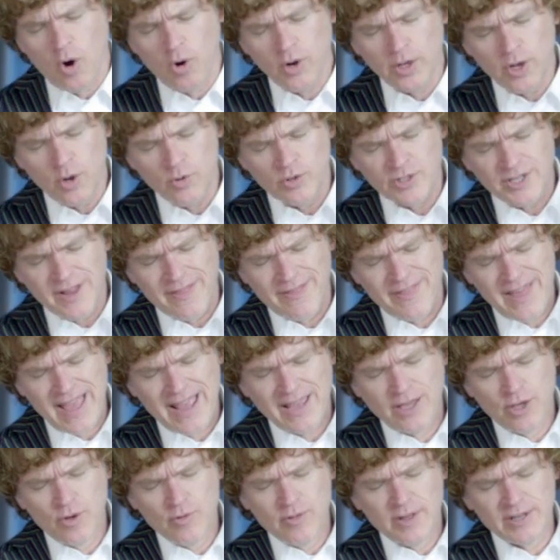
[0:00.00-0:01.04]
Holy Ghost I
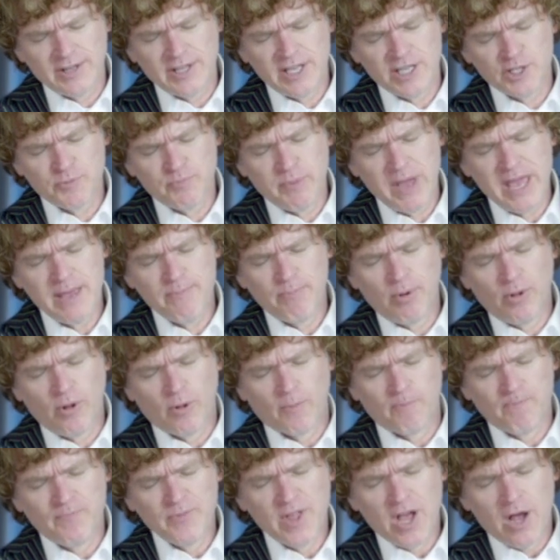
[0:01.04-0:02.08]
thank you that these
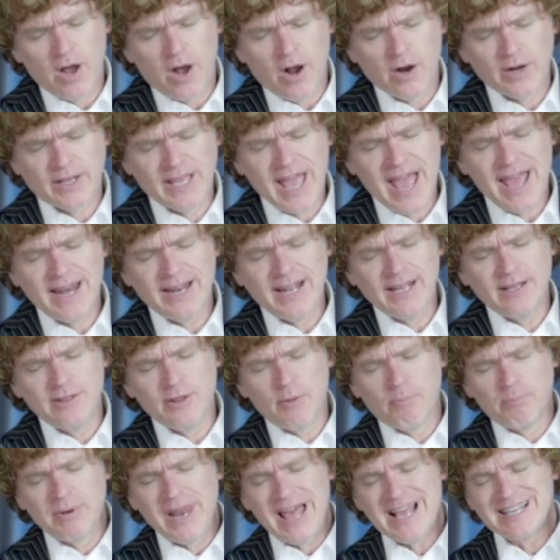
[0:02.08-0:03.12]
people are getting
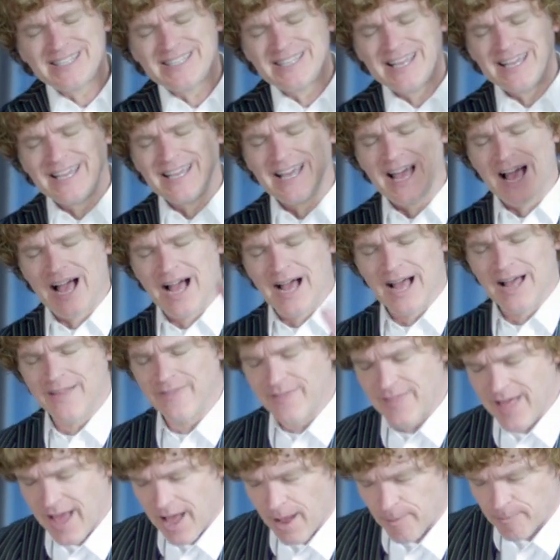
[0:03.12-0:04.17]
the blessing
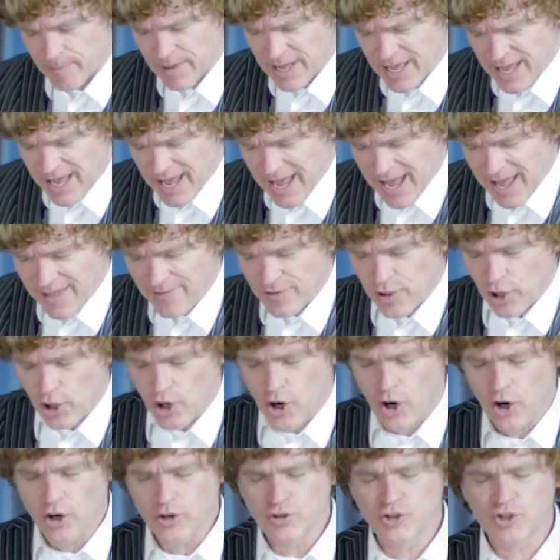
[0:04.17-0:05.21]
on them and the
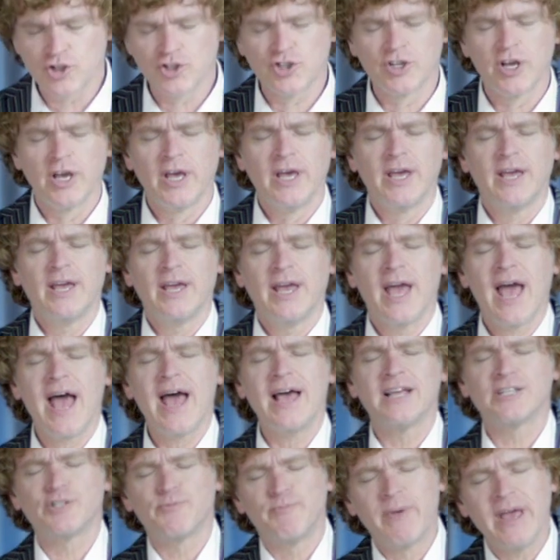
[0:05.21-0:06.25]
curse
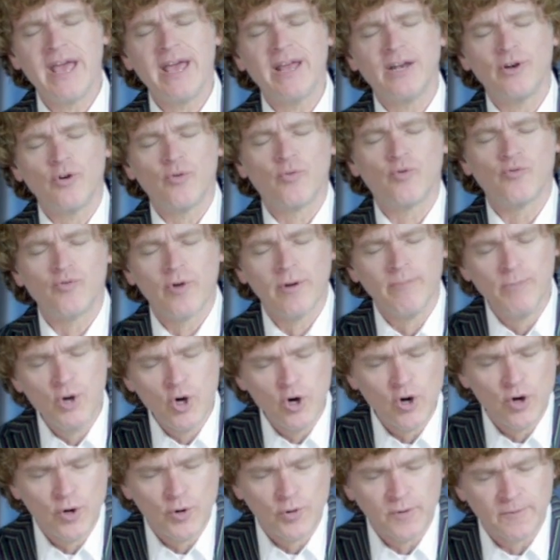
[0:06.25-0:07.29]
has been
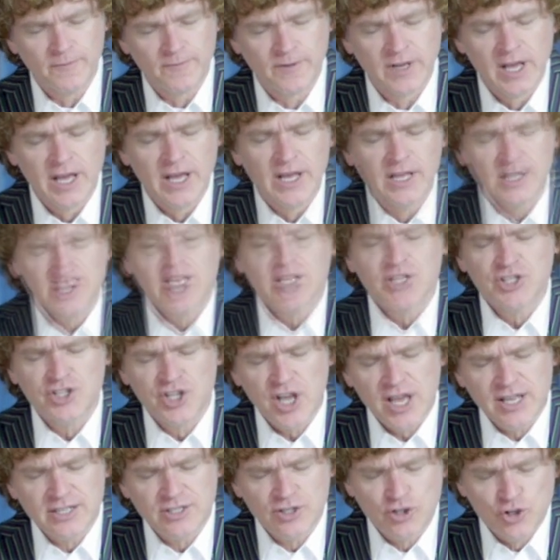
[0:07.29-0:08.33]
removed
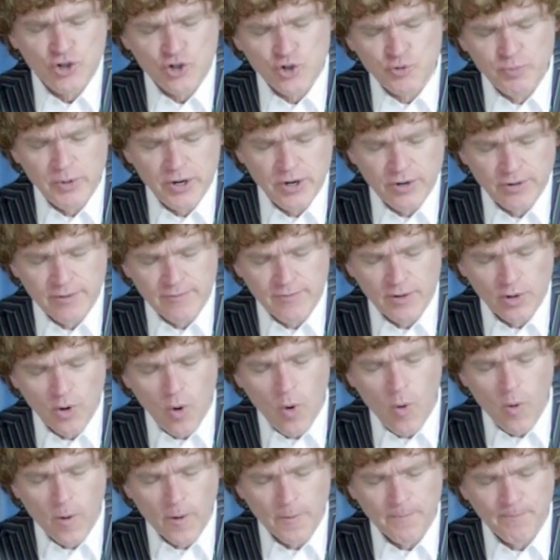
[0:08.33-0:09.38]
says the Spirit of the
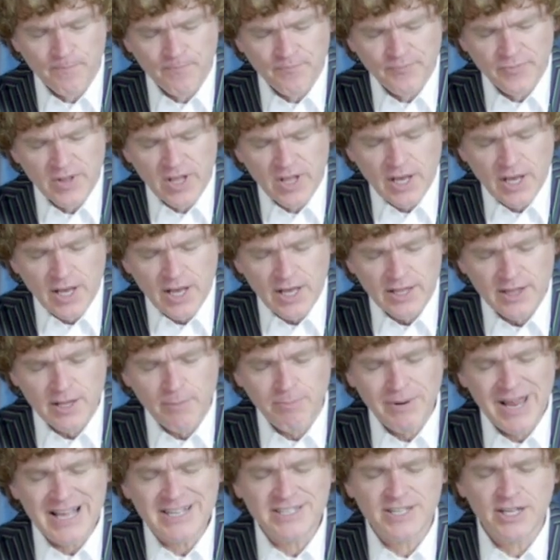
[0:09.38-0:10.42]
Lord and the
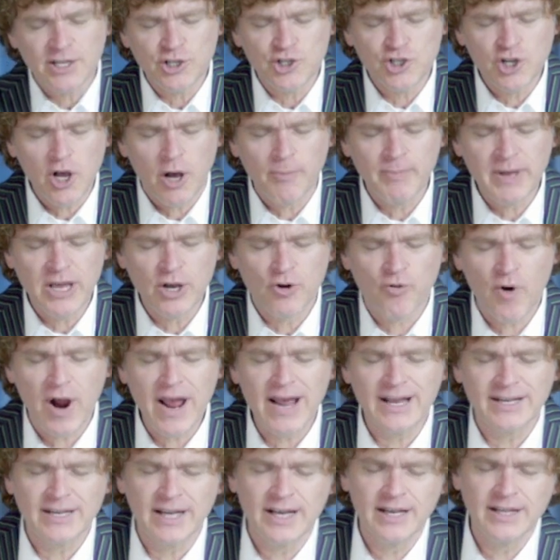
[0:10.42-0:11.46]
blessing shall be
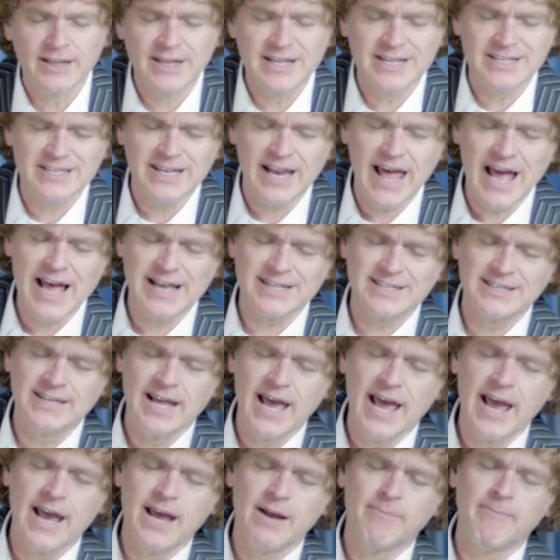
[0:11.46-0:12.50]
great in this last
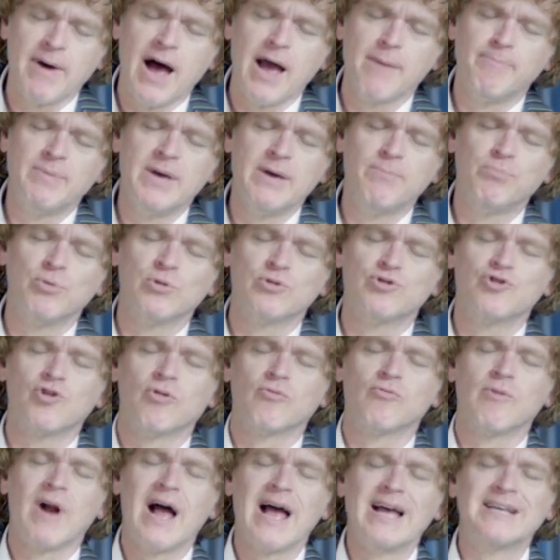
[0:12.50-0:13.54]
day and my people
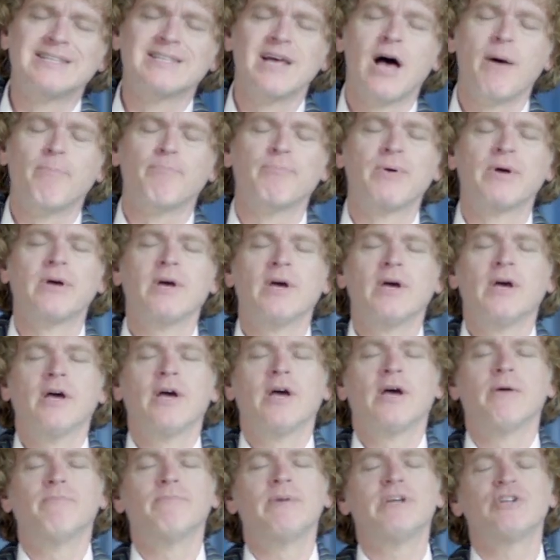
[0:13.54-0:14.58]
shall rise up
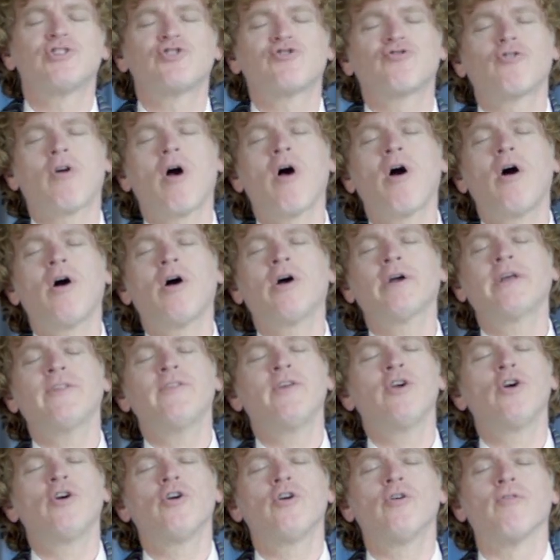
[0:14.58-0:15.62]
and be strong in
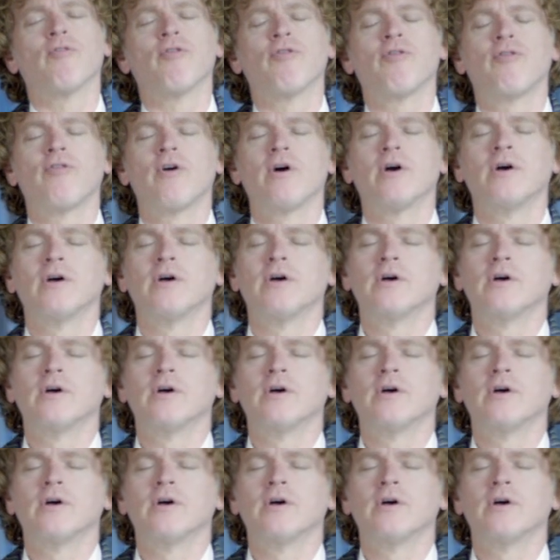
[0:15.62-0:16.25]
the earth